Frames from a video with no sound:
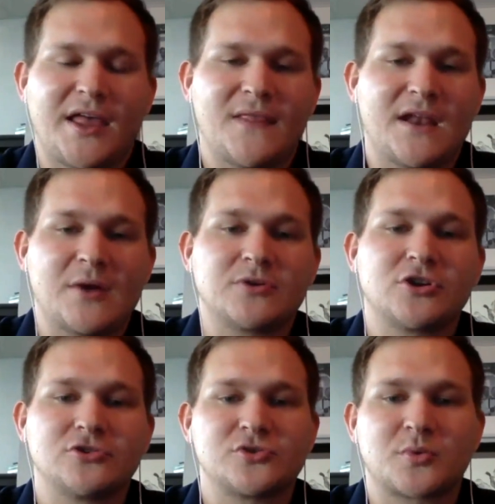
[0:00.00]
And then I
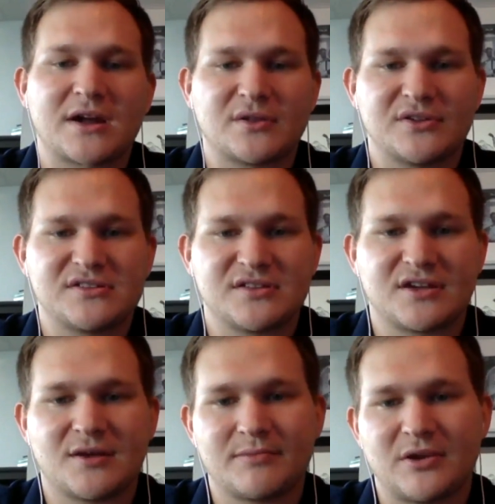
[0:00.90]
would go directly to
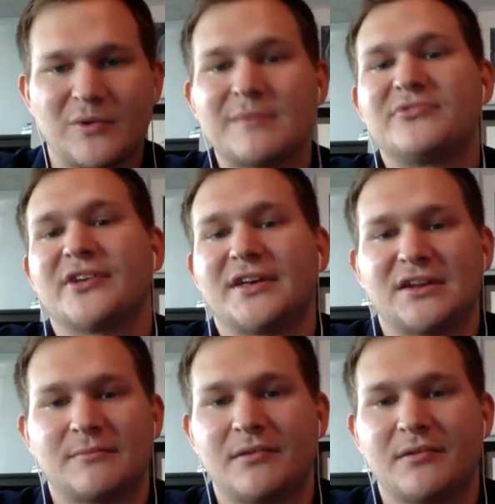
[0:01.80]
the company website and